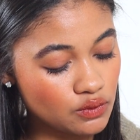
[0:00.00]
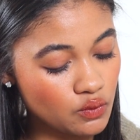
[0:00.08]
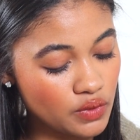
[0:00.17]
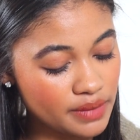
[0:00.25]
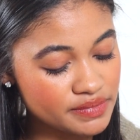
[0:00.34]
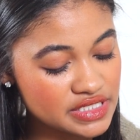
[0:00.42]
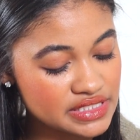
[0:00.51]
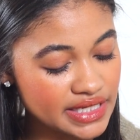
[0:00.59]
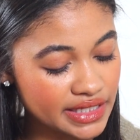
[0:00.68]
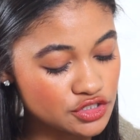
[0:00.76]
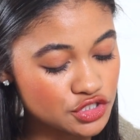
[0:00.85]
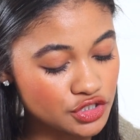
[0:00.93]
whipped
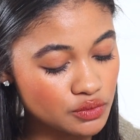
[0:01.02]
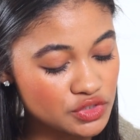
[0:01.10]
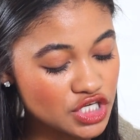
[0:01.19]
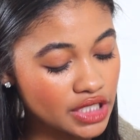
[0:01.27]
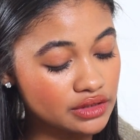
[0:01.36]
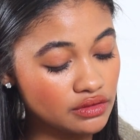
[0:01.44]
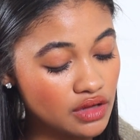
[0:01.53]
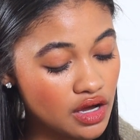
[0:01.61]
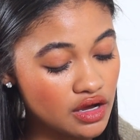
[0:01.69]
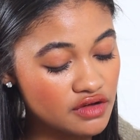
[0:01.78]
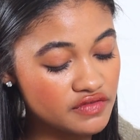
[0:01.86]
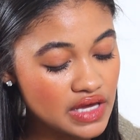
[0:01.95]
texture, which I
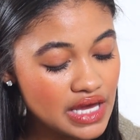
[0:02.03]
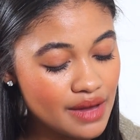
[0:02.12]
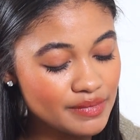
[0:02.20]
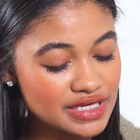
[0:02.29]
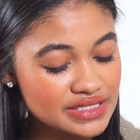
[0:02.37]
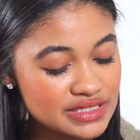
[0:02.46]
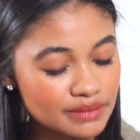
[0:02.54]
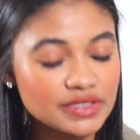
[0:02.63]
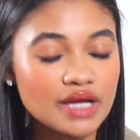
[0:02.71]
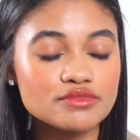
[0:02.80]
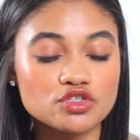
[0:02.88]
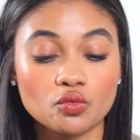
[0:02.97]
love because
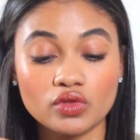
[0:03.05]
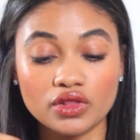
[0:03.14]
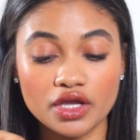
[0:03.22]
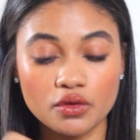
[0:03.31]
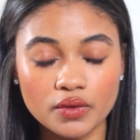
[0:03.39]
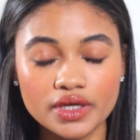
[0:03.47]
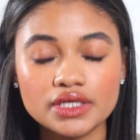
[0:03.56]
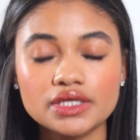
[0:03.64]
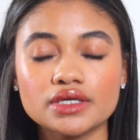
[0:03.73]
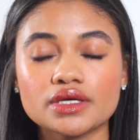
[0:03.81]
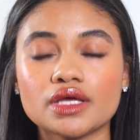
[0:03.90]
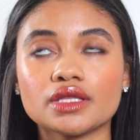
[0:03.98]
sometimes liquid
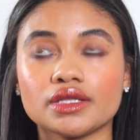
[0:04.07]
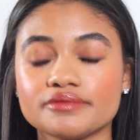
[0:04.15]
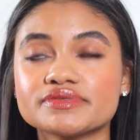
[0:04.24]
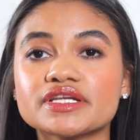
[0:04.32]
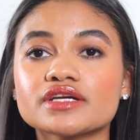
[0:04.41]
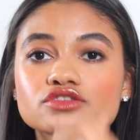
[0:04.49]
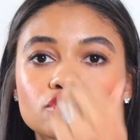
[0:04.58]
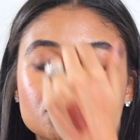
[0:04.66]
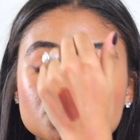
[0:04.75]
lipsticks are